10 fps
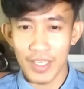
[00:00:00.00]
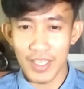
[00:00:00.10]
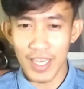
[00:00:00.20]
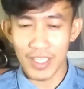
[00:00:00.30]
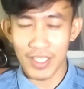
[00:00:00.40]

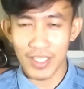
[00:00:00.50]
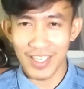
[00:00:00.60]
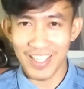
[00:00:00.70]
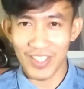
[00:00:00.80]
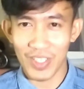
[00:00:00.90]
Yes,
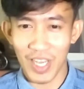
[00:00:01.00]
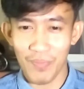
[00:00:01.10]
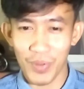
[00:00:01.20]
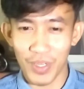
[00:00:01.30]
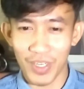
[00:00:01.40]
it's
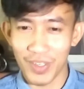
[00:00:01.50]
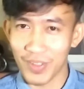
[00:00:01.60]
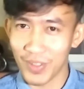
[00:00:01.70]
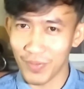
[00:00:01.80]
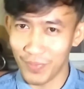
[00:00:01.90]
scapula.
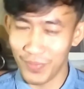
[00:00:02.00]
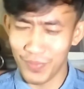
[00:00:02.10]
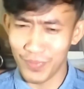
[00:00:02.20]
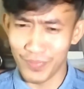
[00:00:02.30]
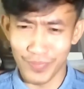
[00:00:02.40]

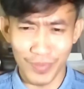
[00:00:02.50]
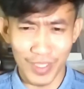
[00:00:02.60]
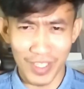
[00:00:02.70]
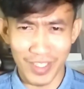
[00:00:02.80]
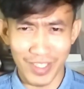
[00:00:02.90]

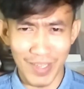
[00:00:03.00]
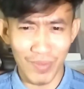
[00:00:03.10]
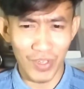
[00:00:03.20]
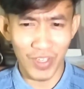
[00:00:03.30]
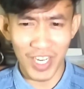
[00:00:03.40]

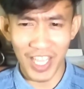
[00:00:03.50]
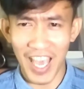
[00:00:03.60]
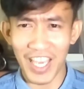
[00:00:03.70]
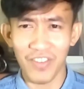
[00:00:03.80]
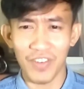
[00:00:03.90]
Seems you're getting
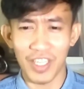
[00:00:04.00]
hang of